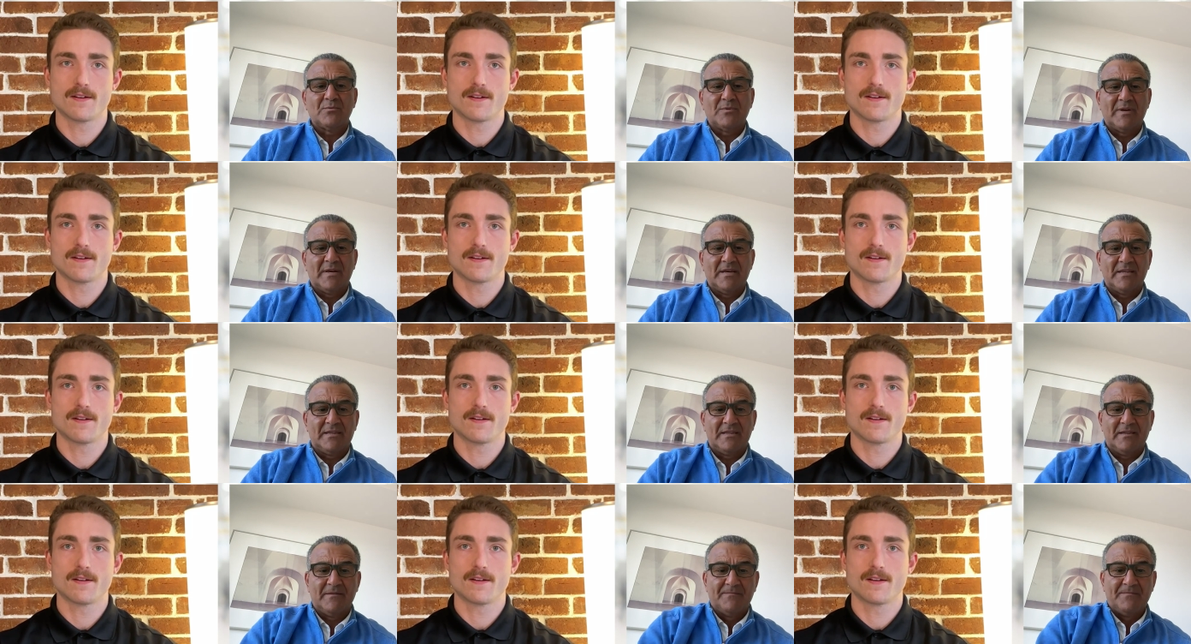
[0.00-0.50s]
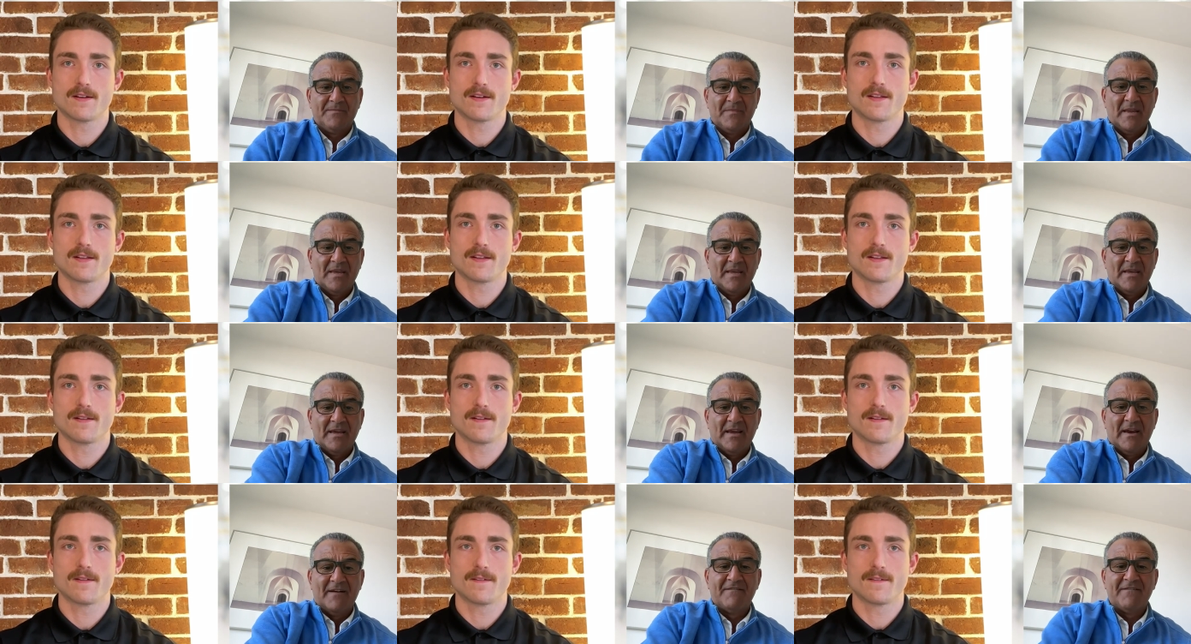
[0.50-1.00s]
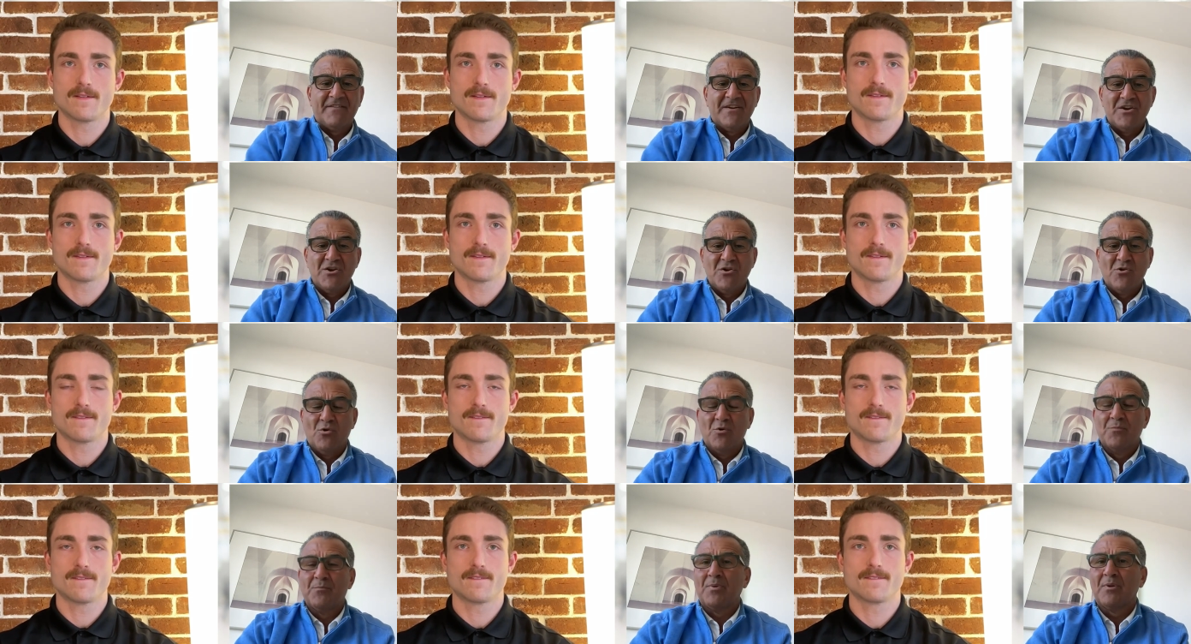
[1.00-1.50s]
Speaker 1: with every
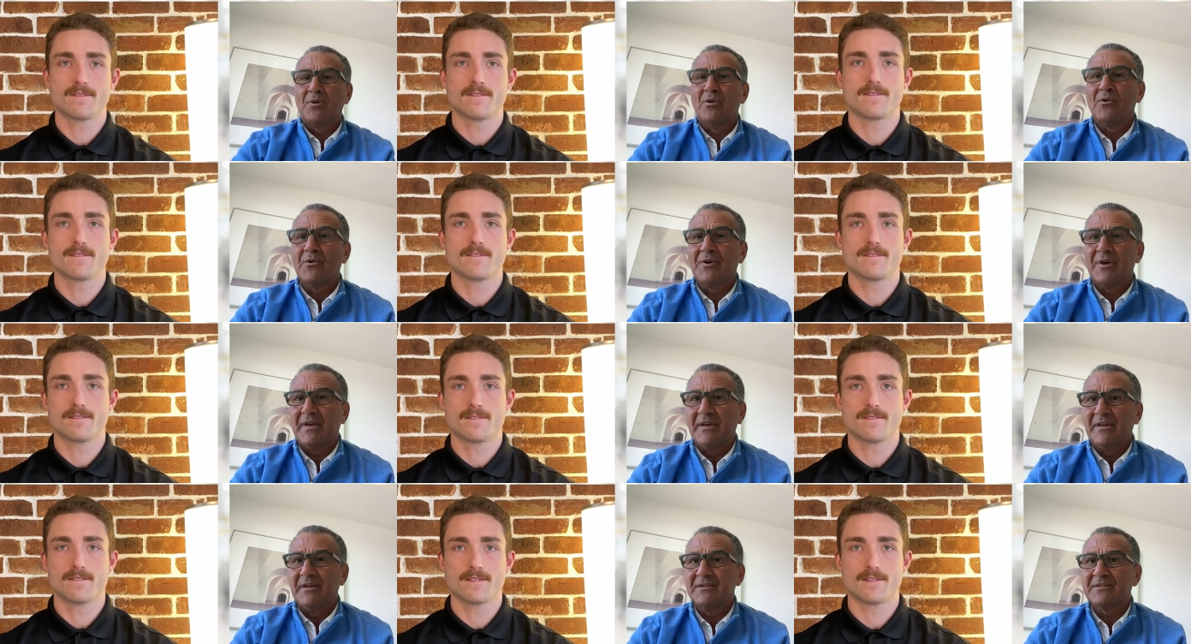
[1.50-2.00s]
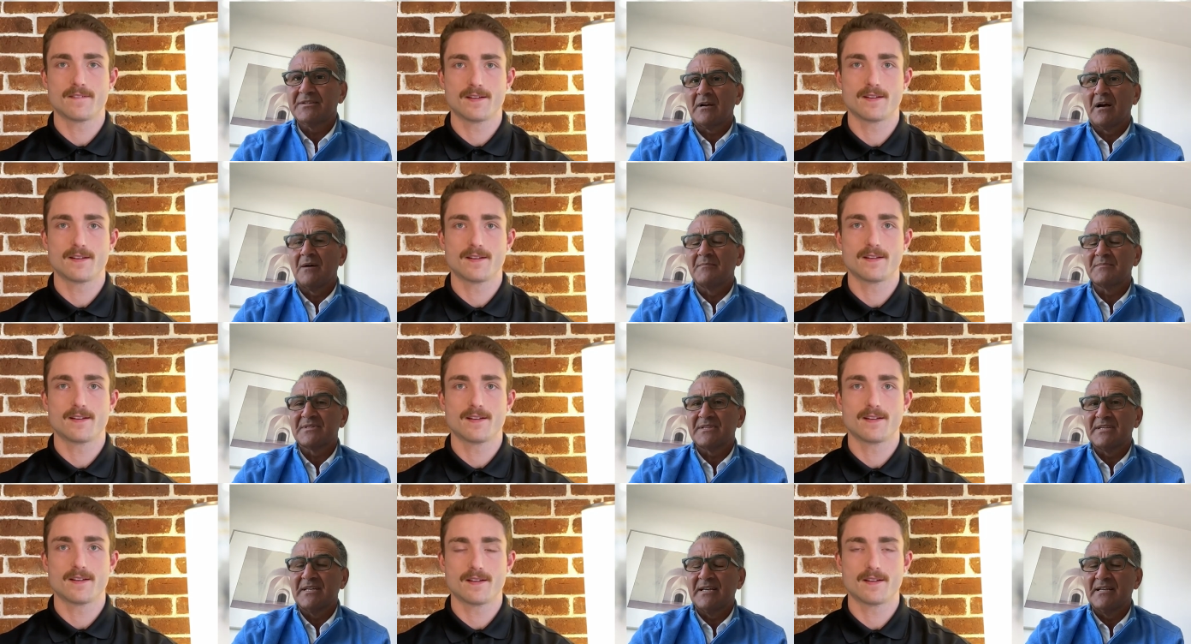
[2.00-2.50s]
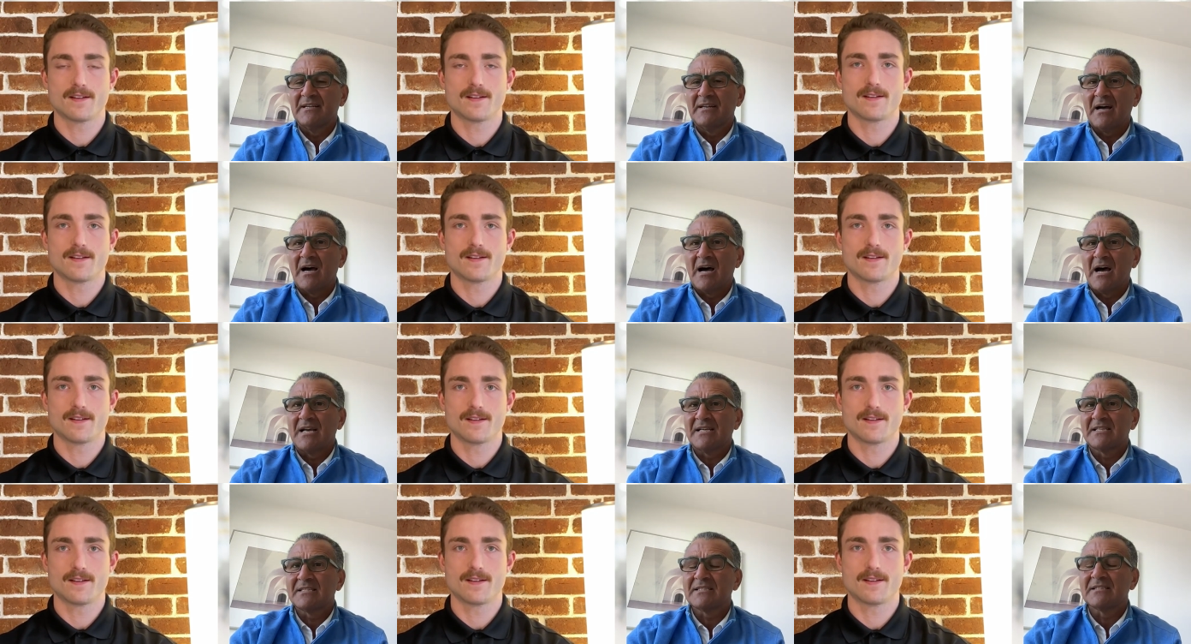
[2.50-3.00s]
new employee comes in,
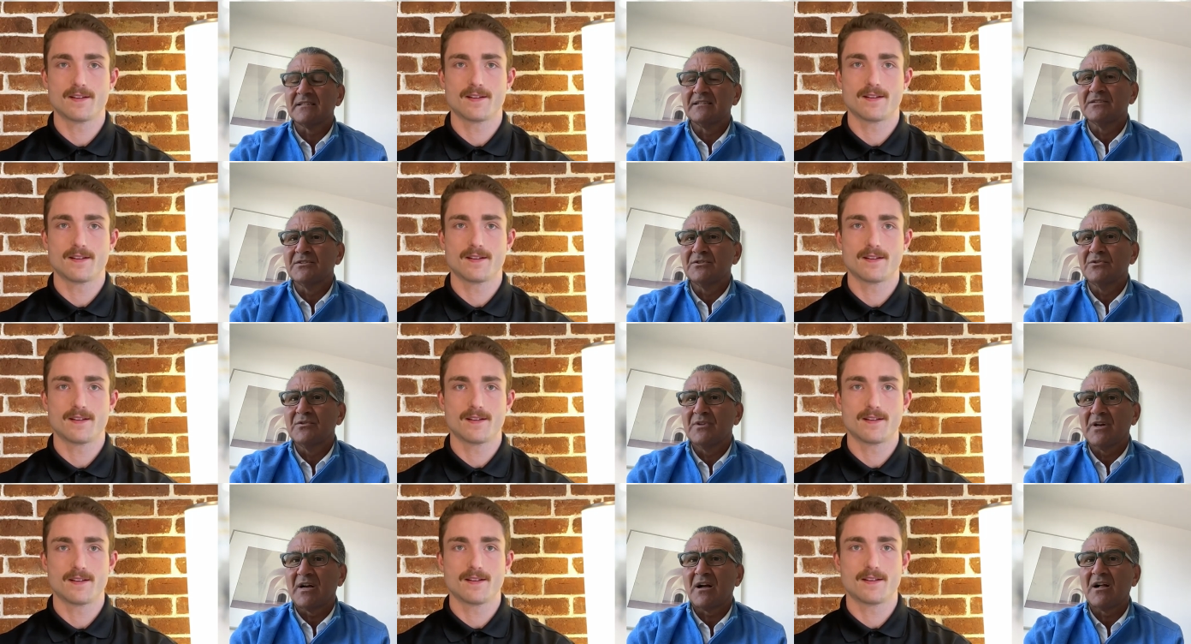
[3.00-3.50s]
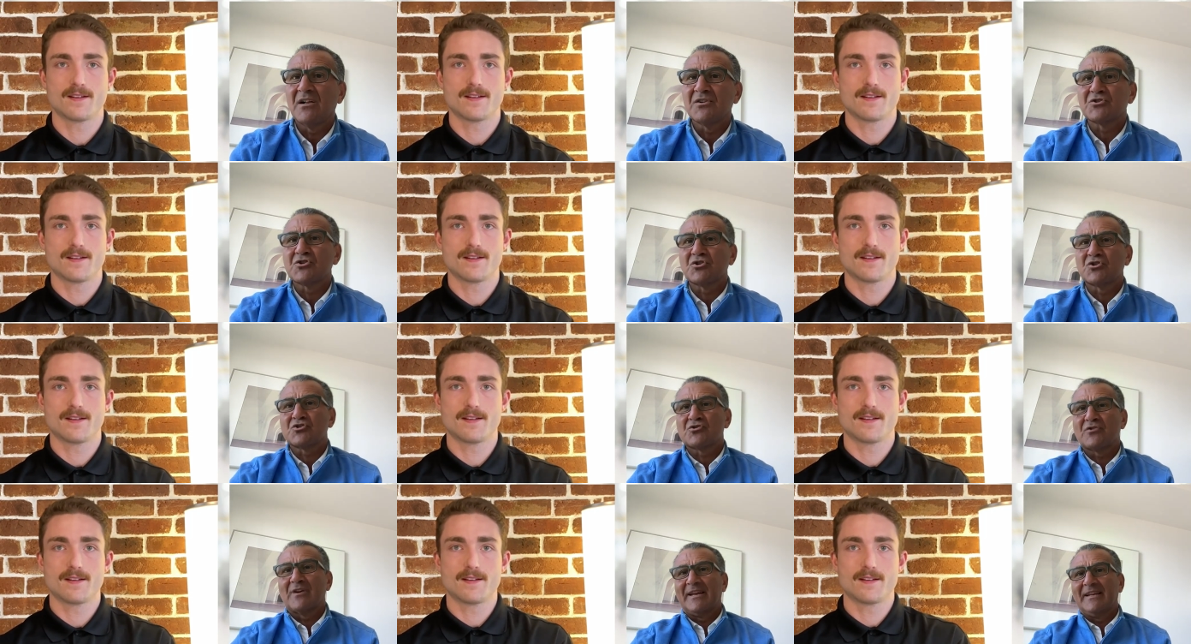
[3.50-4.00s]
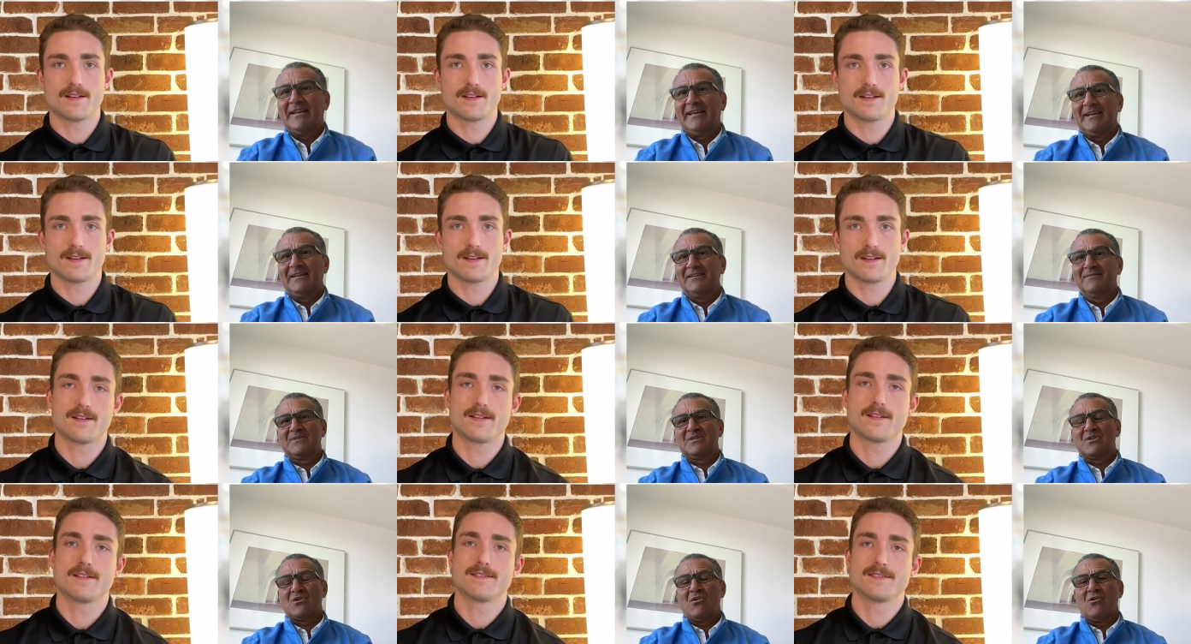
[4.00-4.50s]
I still do the culture training.
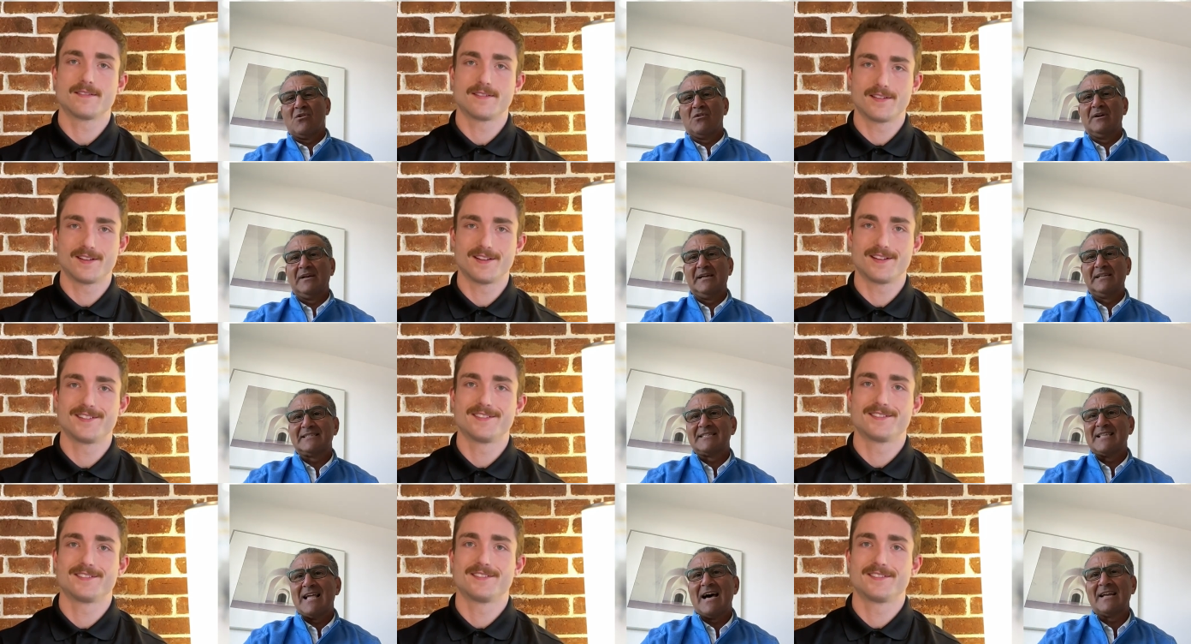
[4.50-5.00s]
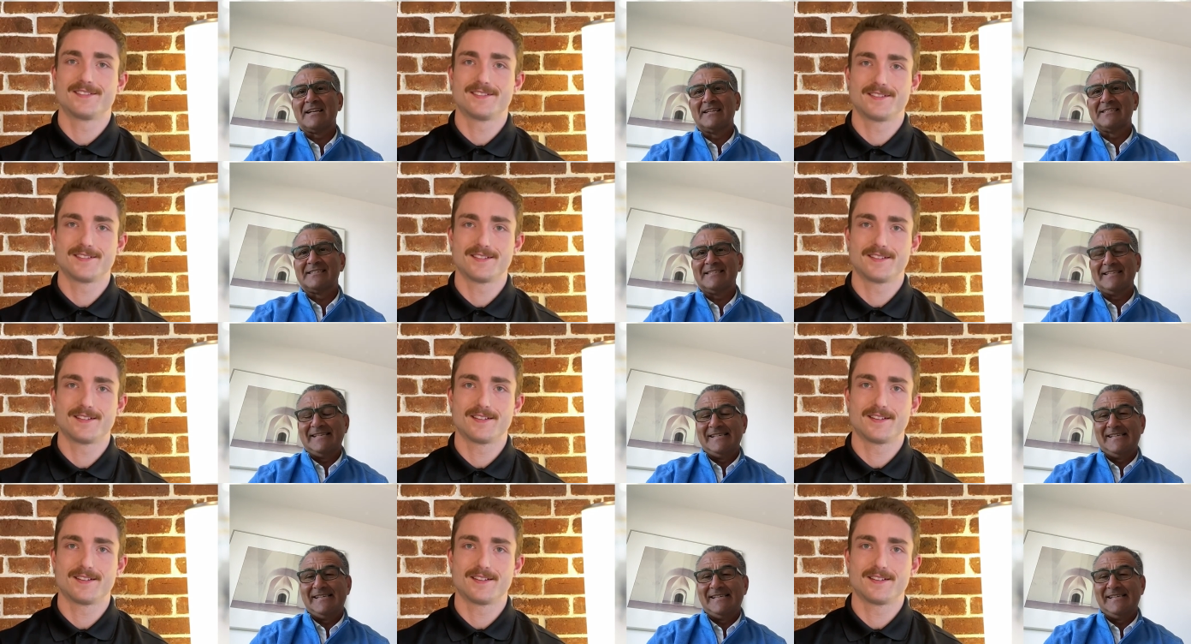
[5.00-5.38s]
So it's not as